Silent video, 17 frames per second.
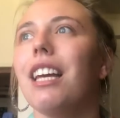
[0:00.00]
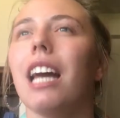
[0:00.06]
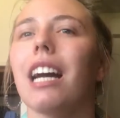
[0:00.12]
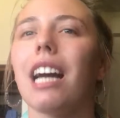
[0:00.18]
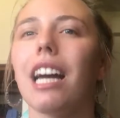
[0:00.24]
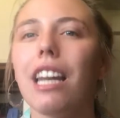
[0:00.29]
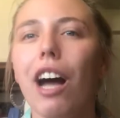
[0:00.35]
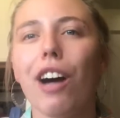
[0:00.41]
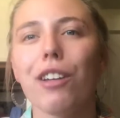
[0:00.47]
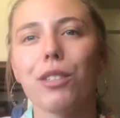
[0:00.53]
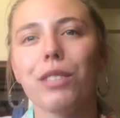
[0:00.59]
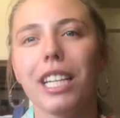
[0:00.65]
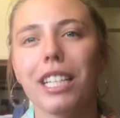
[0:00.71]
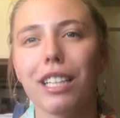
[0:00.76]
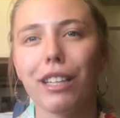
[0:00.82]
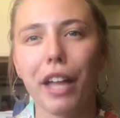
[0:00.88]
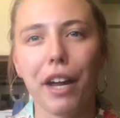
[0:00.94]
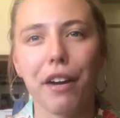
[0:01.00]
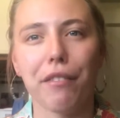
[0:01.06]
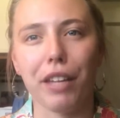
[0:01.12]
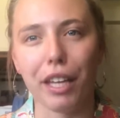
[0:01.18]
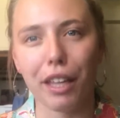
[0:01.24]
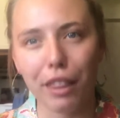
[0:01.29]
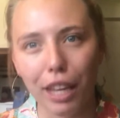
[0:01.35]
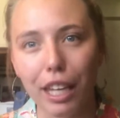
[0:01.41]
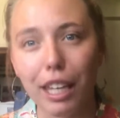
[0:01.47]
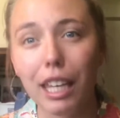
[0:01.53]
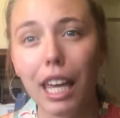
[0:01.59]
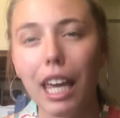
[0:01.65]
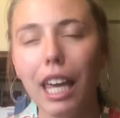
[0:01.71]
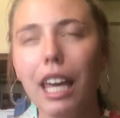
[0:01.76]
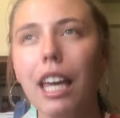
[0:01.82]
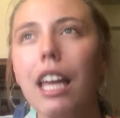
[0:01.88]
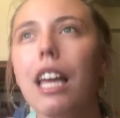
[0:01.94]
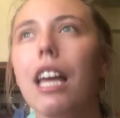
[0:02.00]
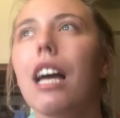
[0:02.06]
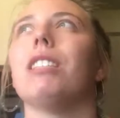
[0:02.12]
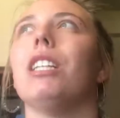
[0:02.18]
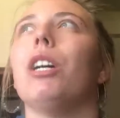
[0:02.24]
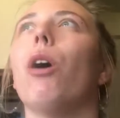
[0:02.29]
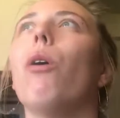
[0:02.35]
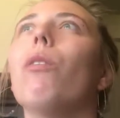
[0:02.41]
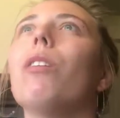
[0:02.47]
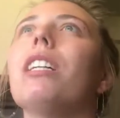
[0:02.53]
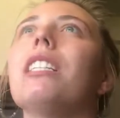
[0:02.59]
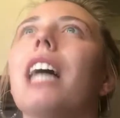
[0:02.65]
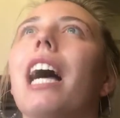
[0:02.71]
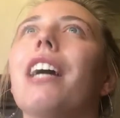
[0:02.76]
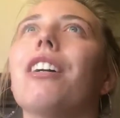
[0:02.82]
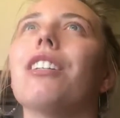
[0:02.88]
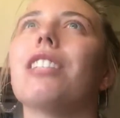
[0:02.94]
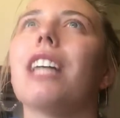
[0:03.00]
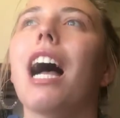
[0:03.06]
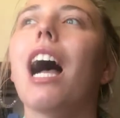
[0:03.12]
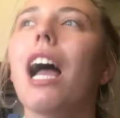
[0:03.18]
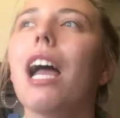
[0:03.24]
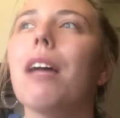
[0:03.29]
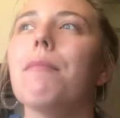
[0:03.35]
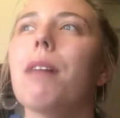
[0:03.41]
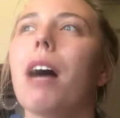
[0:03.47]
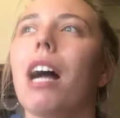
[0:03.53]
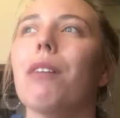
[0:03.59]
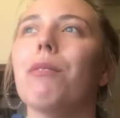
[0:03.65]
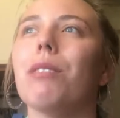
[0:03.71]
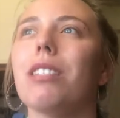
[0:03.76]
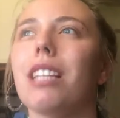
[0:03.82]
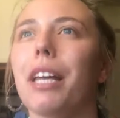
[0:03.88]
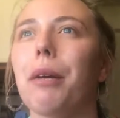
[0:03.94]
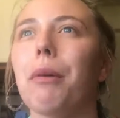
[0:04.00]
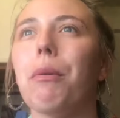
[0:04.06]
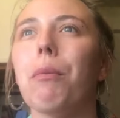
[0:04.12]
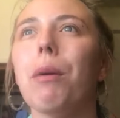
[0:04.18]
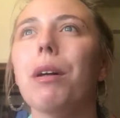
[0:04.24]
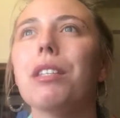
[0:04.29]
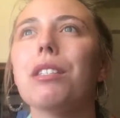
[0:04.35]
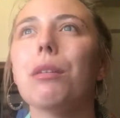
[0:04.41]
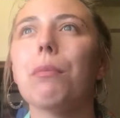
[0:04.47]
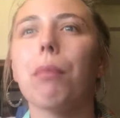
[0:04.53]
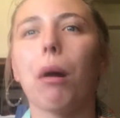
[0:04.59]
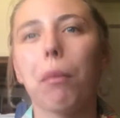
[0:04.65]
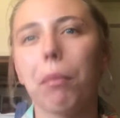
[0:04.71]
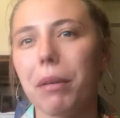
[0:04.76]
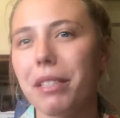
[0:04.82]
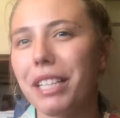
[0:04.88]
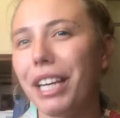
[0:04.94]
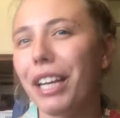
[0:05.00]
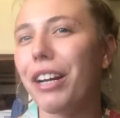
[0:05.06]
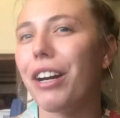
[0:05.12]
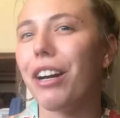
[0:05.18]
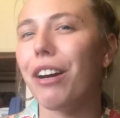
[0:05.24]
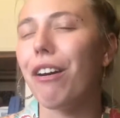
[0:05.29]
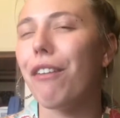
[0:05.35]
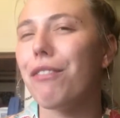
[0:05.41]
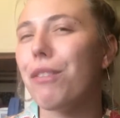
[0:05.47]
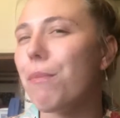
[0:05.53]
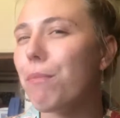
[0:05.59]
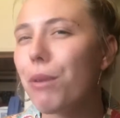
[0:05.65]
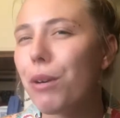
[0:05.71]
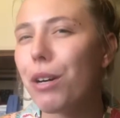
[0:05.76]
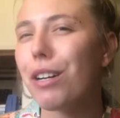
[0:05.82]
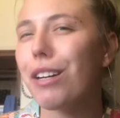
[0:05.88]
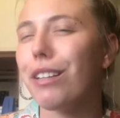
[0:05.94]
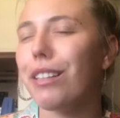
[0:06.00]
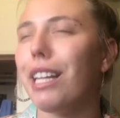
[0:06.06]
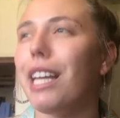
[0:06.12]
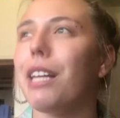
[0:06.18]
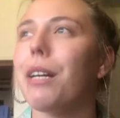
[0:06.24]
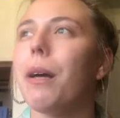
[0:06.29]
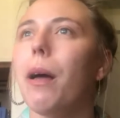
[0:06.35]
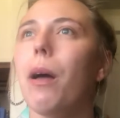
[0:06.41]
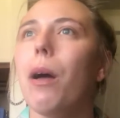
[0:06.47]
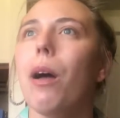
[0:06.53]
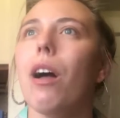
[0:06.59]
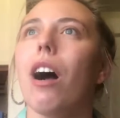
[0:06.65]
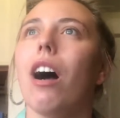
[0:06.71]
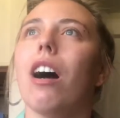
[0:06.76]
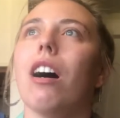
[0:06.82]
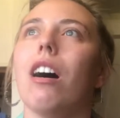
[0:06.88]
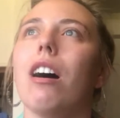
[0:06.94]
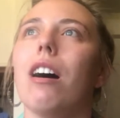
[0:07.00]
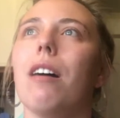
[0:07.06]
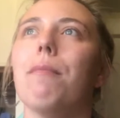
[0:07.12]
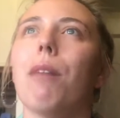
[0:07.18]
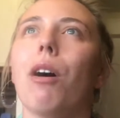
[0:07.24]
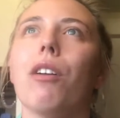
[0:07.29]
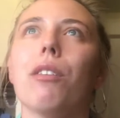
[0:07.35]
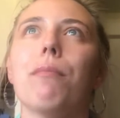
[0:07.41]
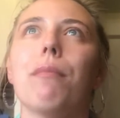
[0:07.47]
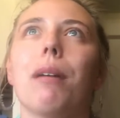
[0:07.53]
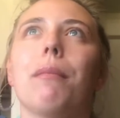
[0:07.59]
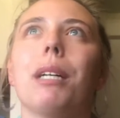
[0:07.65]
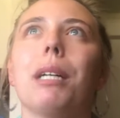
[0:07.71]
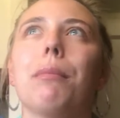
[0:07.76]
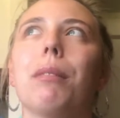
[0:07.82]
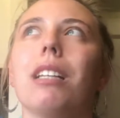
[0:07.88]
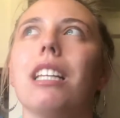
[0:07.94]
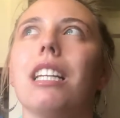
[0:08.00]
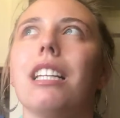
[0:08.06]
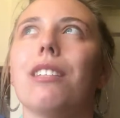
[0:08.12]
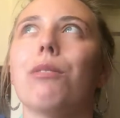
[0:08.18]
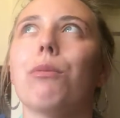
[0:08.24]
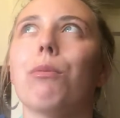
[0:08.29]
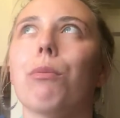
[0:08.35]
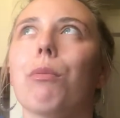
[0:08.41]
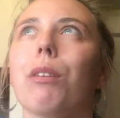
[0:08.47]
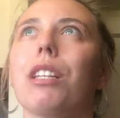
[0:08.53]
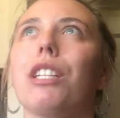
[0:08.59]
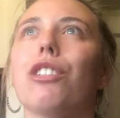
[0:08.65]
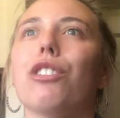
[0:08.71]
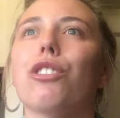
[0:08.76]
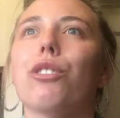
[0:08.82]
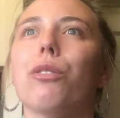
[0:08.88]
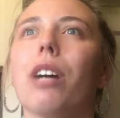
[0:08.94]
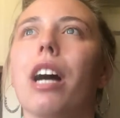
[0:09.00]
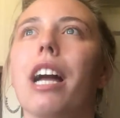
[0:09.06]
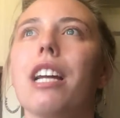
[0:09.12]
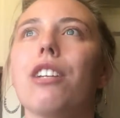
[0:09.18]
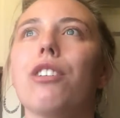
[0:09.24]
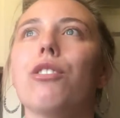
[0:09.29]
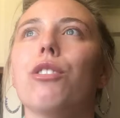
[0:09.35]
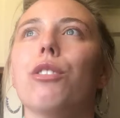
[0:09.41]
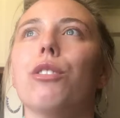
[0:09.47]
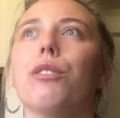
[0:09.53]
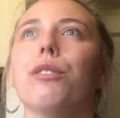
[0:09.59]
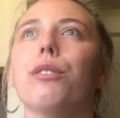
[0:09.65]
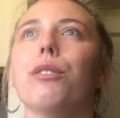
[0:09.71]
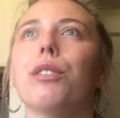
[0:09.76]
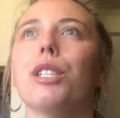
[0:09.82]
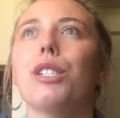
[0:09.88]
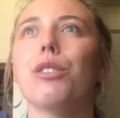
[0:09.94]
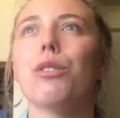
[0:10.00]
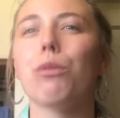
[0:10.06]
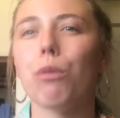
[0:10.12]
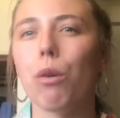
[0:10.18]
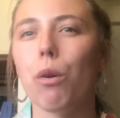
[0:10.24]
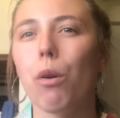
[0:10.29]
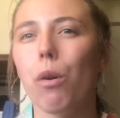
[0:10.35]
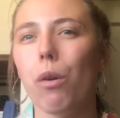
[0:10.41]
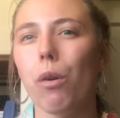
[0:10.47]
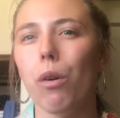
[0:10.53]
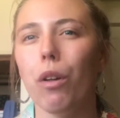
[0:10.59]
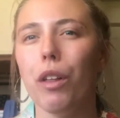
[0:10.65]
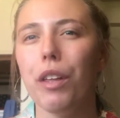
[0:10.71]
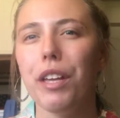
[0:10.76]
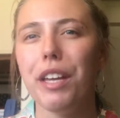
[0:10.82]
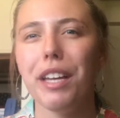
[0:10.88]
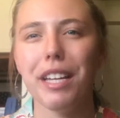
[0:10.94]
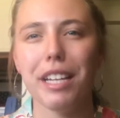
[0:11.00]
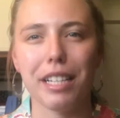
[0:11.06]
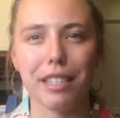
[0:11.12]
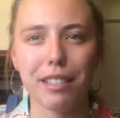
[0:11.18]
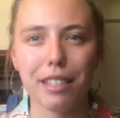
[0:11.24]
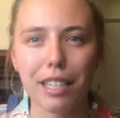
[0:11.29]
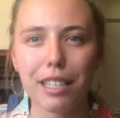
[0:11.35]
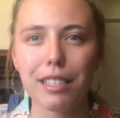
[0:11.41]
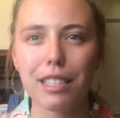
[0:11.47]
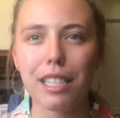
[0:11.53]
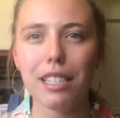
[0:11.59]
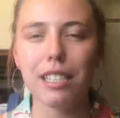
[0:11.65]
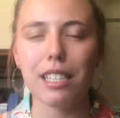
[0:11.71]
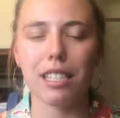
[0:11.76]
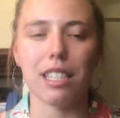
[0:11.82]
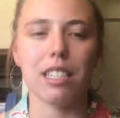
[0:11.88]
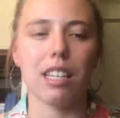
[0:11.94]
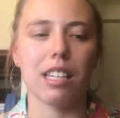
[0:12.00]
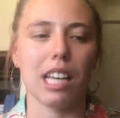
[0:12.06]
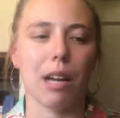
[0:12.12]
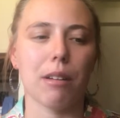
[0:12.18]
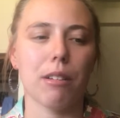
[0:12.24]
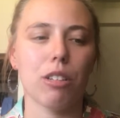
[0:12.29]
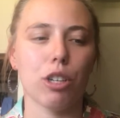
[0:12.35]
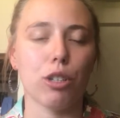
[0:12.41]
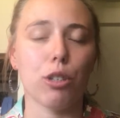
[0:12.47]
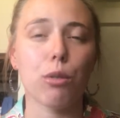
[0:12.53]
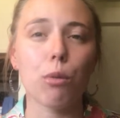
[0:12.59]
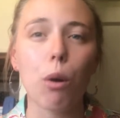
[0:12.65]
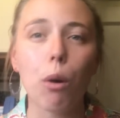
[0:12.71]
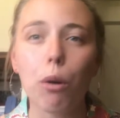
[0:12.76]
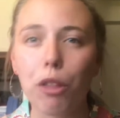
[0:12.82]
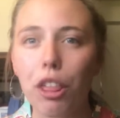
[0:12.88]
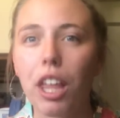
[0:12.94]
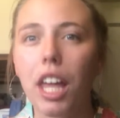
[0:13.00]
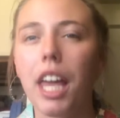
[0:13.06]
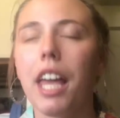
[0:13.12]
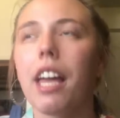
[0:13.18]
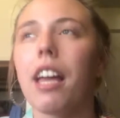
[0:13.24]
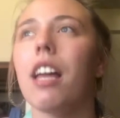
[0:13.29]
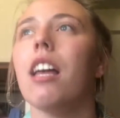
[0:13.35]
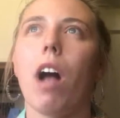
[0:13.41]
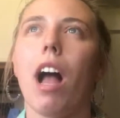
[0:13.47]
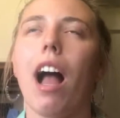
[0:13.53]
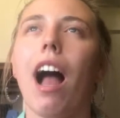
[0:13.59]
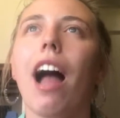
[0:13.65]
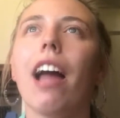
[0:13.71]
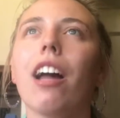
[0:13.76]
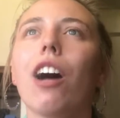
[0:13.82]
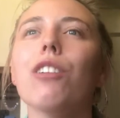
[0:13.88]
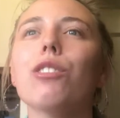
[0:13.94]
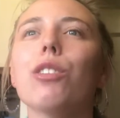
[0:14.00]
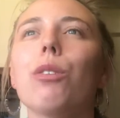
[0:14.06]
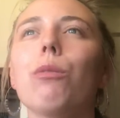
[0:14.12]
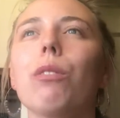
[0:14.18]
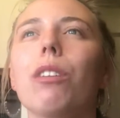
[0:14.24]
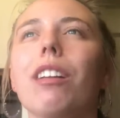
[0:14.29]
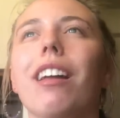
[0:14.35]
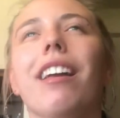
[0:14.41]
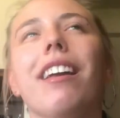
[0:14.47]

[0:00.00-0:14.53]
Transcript: It kind of also takes a lot of like thinking. The whole entire time I was like, well, what's the purpose here of the book? Like, are the memory police really just trying to control its citizens? Is this like a control thing? I also,